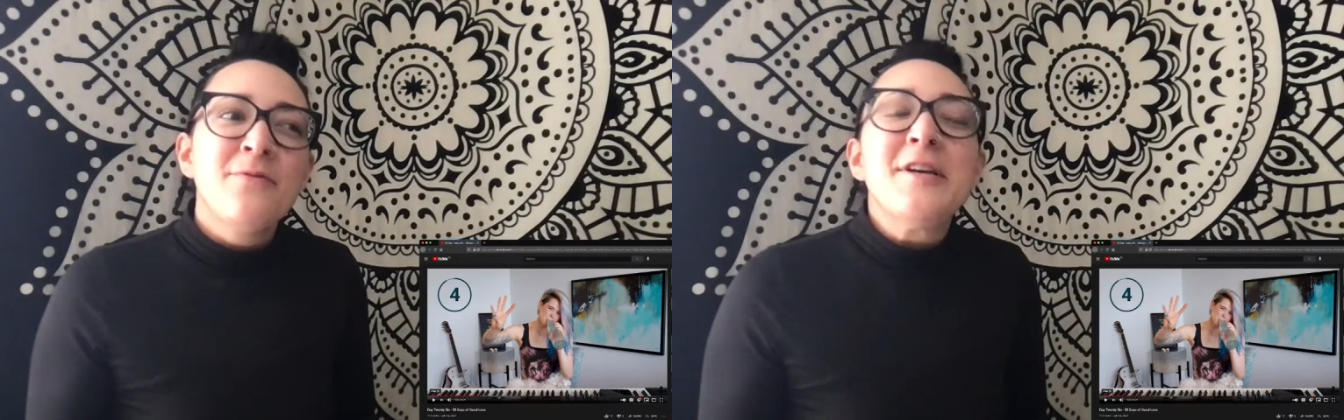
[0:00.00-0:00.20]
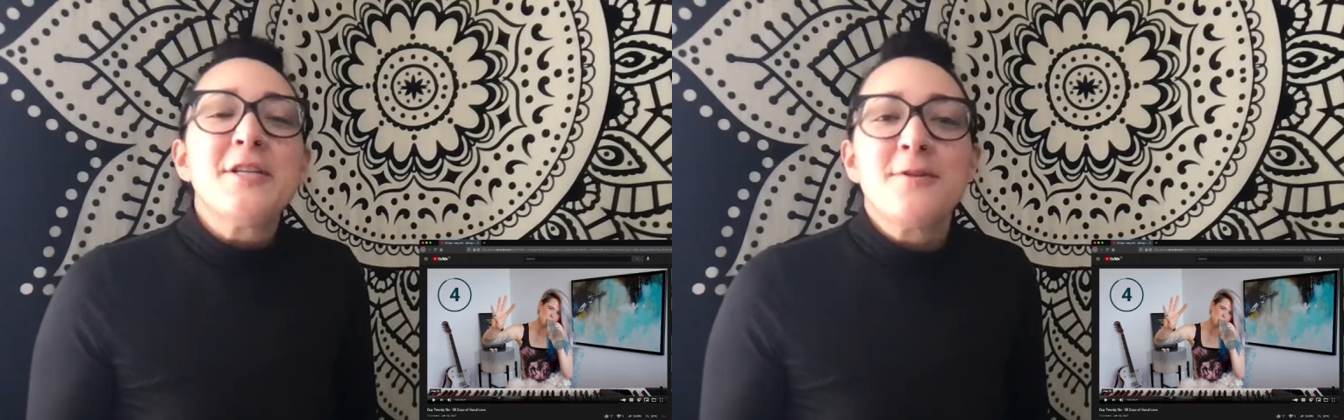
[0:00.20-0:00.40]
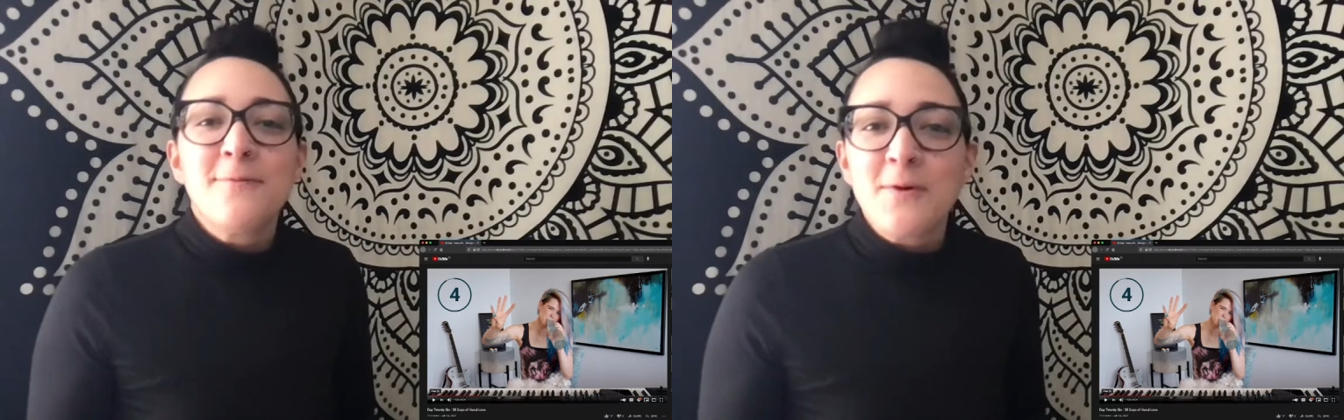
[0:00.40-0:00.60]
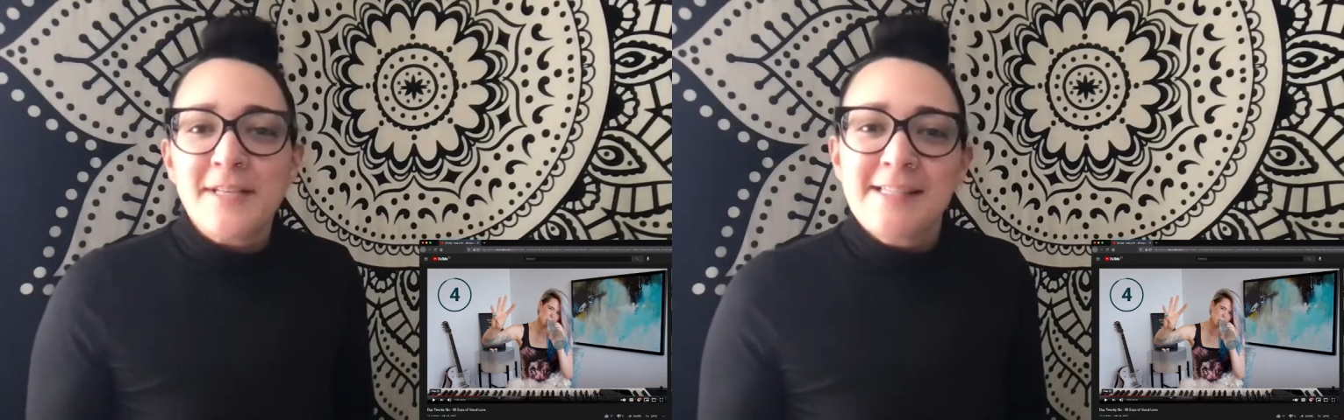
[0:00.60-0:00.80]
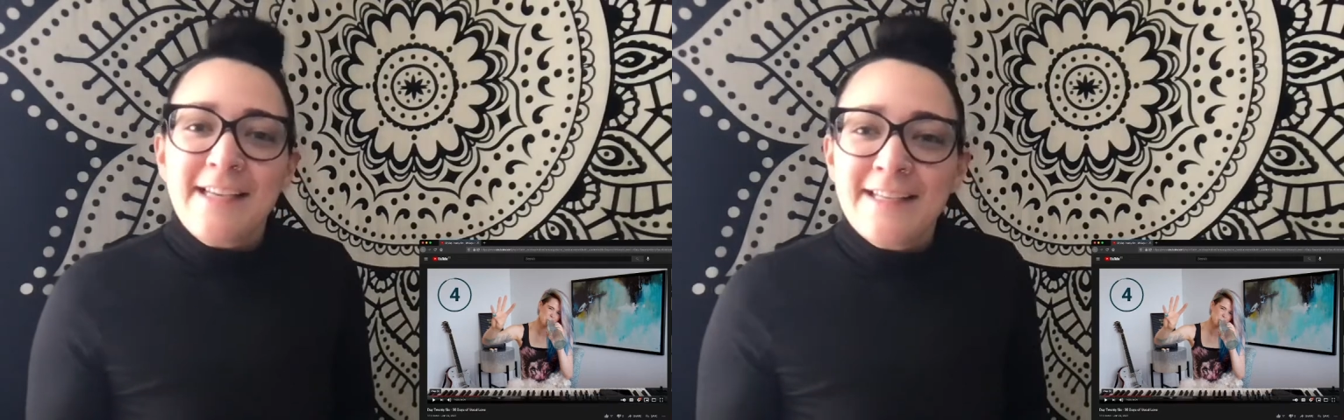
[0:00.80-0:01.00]
reached
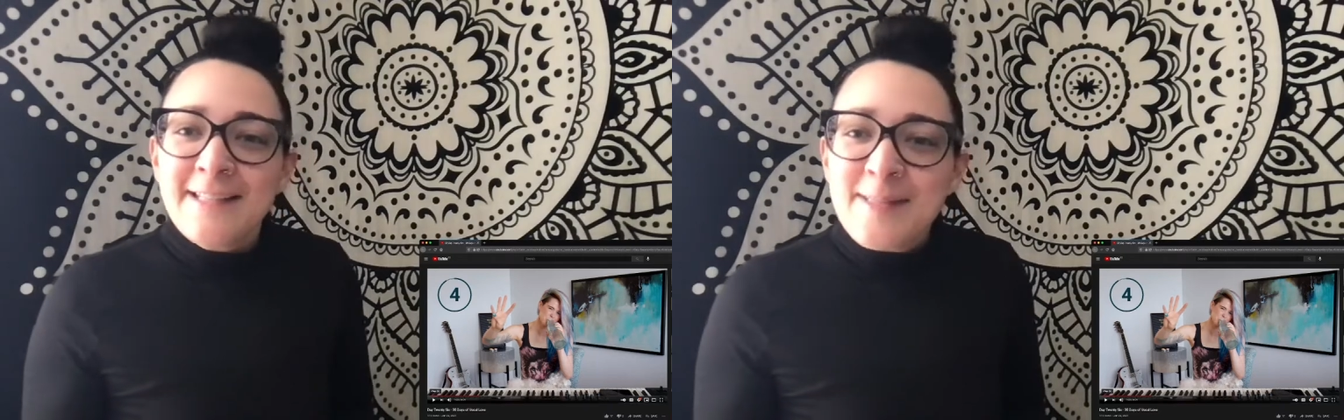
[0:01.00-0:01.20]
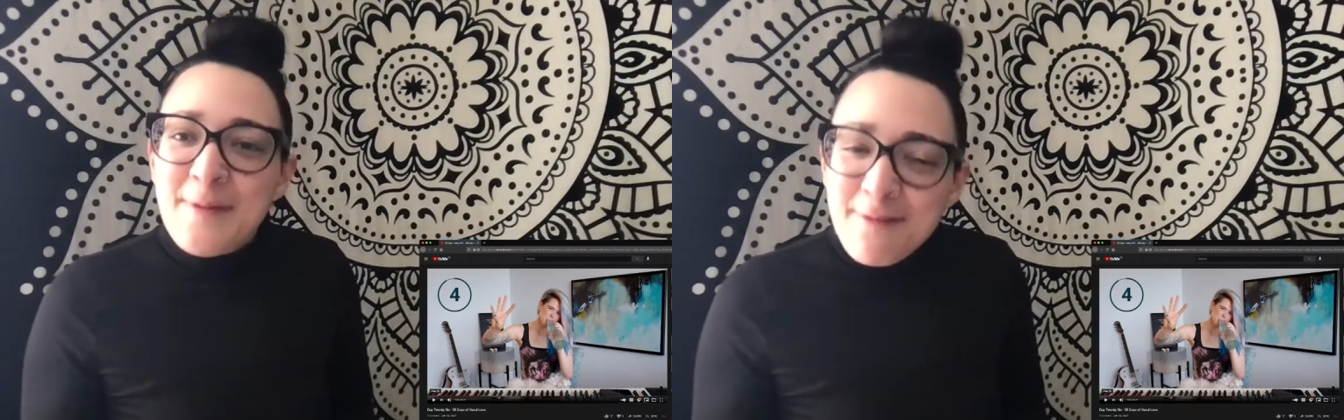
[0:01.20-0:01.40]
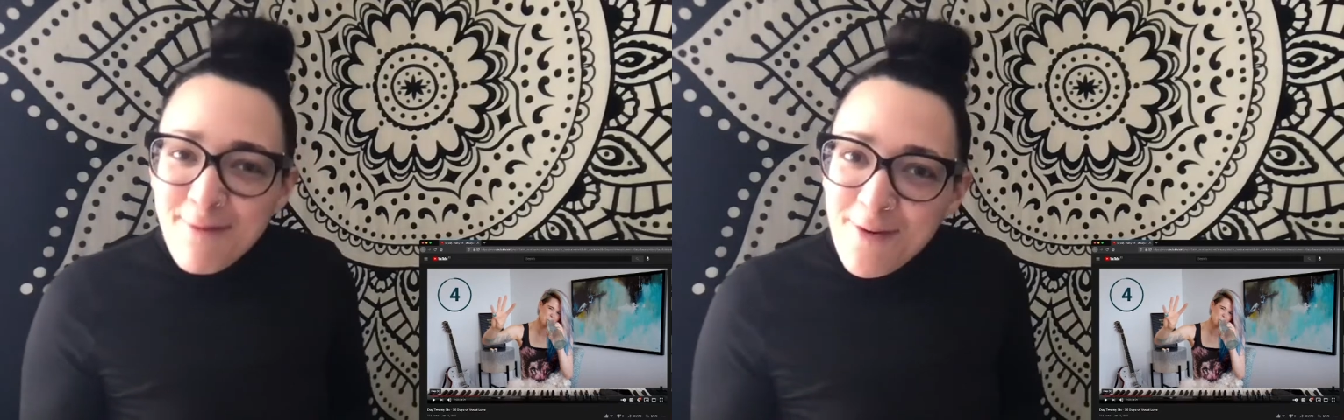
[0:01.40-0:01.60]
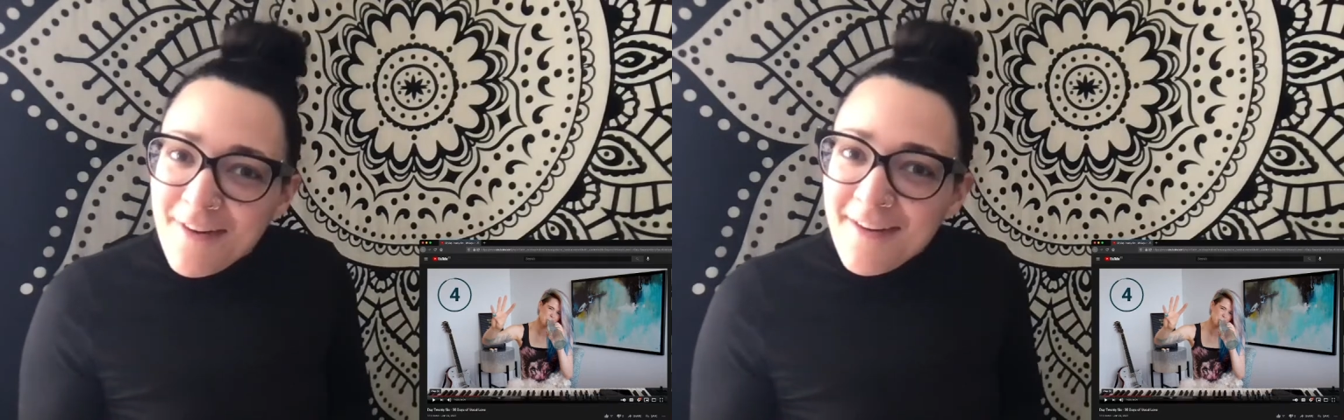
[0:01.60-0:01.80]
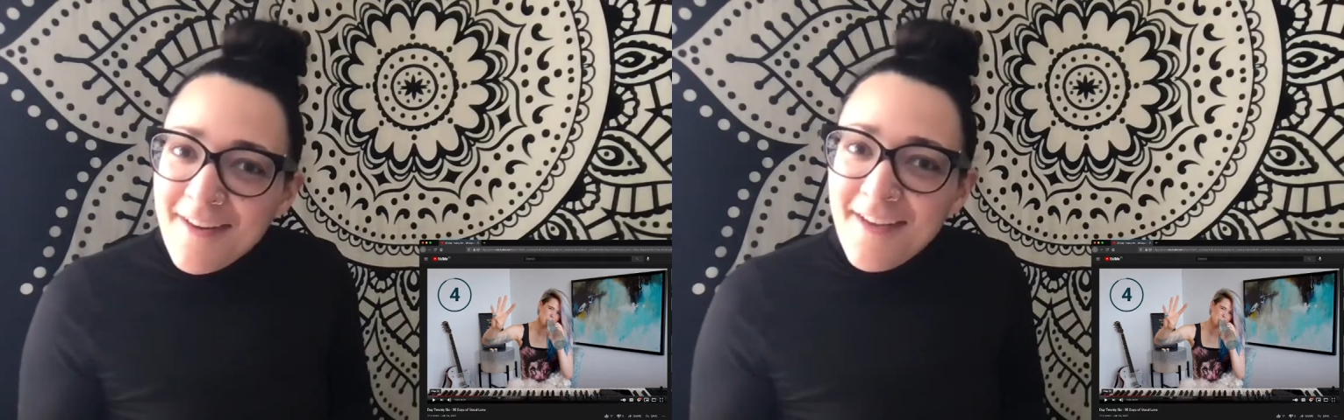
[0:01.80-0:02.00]
40 seconds
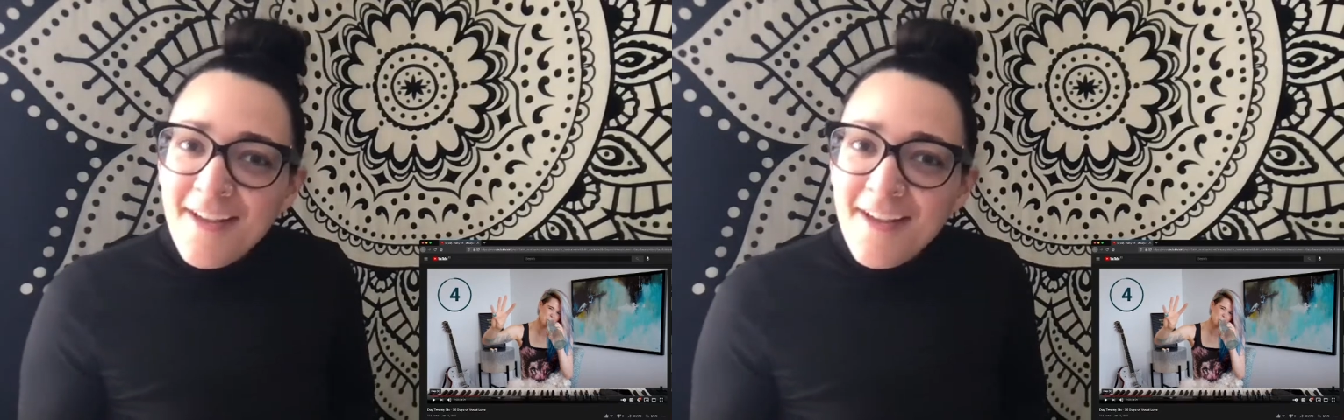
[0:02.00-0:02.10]
before,